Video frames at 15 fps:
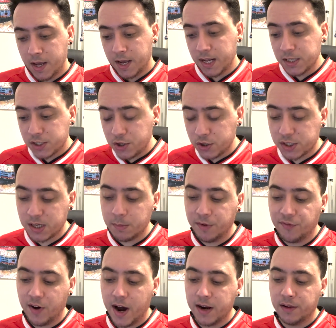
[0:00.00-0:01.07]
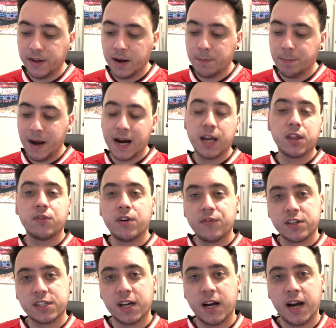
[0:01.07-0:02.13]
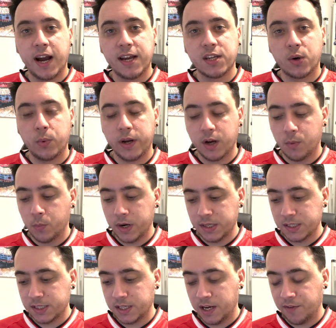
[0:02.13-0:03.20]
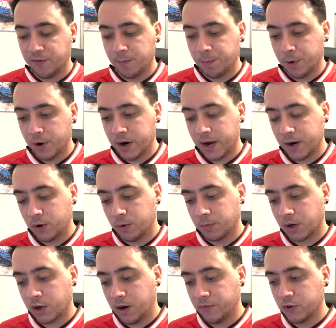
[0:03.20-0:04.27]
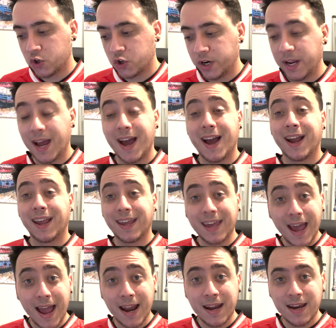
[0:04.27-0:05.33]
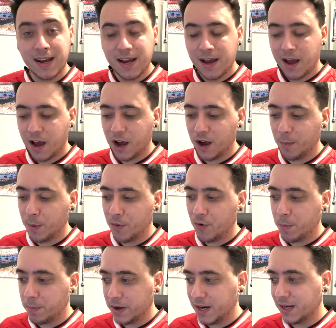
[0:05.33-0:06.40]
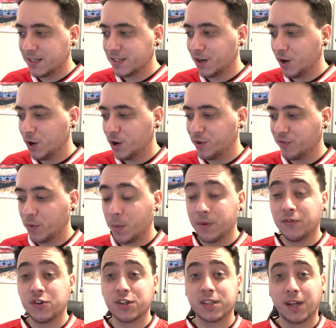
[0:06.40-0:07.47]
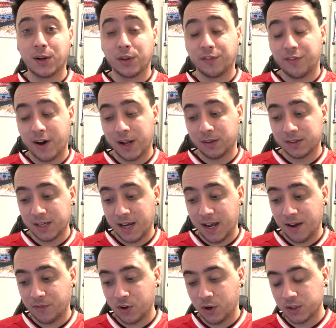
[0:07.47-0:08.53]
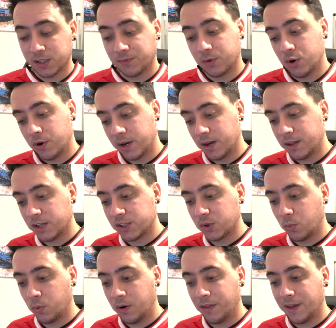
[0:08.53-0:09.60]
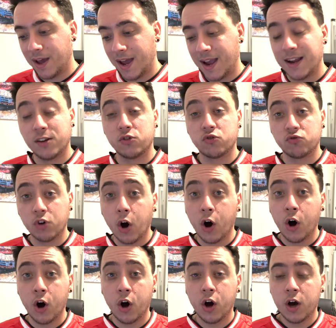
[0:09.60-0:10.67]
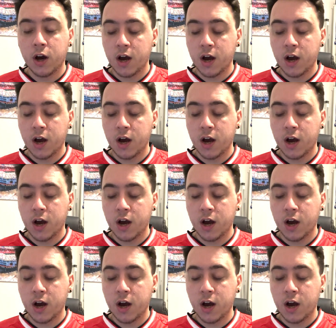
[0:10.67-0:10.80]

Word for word: Into the other semi-final then, back at the Riverside, a week on Wednesday for Borough at home to Coventry again. A repeat of what we've just had on the final day. Of course, I've gone into this with a draw.